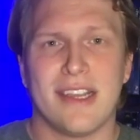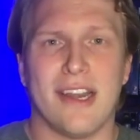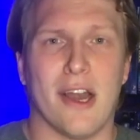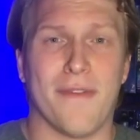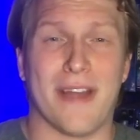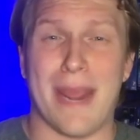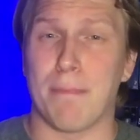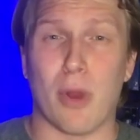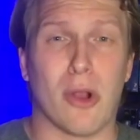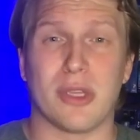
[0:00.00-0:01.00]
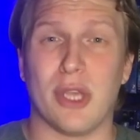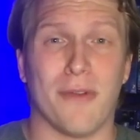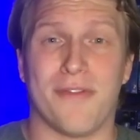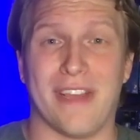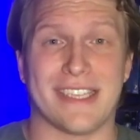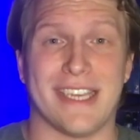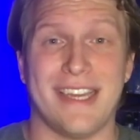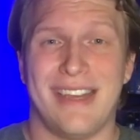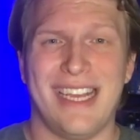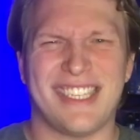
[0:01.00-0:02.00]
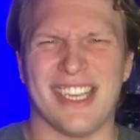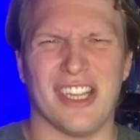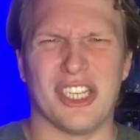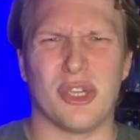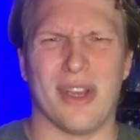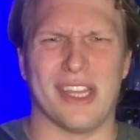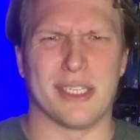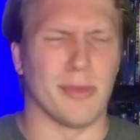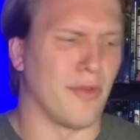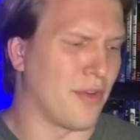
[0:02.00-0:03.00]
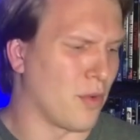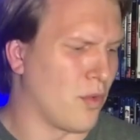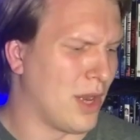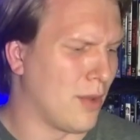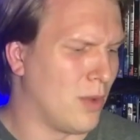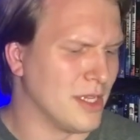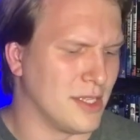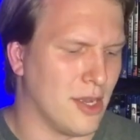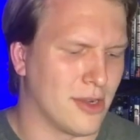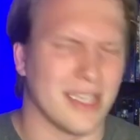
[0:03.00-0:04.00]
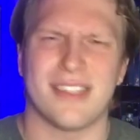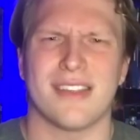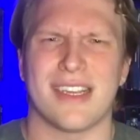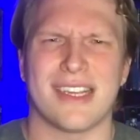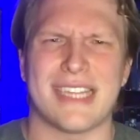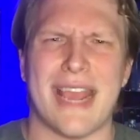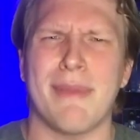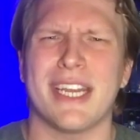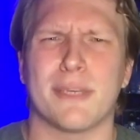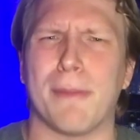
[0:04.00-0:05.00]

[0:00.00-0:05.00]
you know, if it ain't broke, don't fix it. I still enjoyed this movie for what it was, though, because, damn it, it's